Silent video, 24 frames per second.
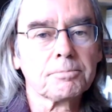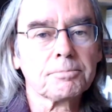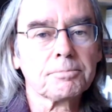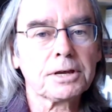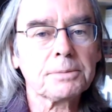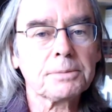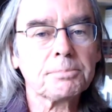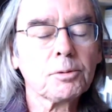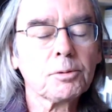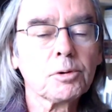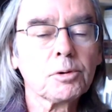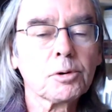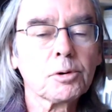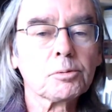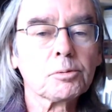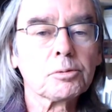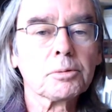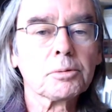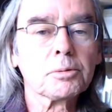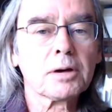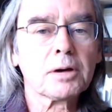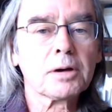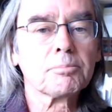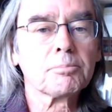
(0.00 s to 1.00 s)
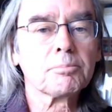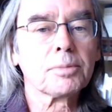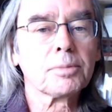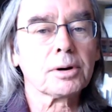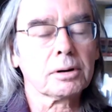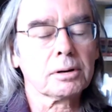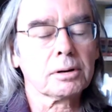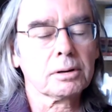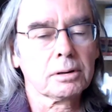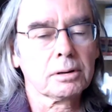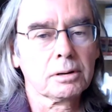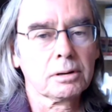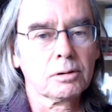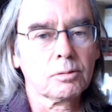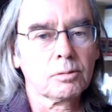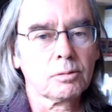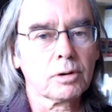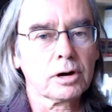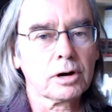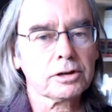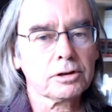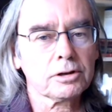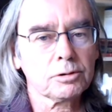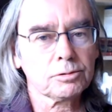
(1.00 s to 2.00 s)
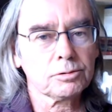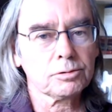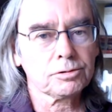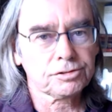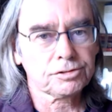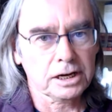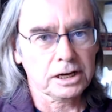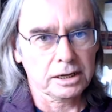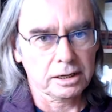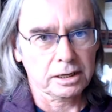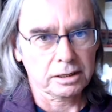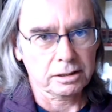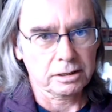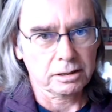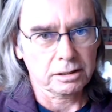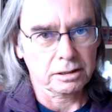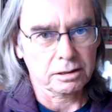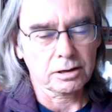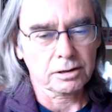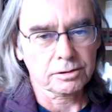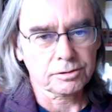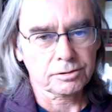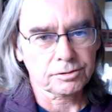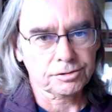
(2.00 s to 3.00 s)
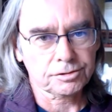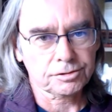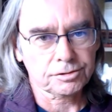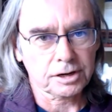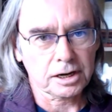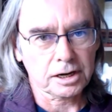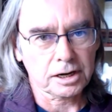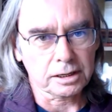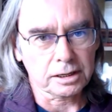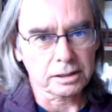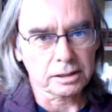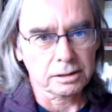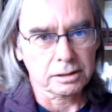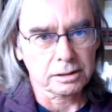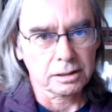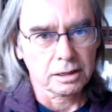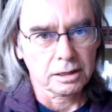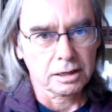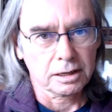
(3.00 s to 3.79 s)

People will remember what you said on site,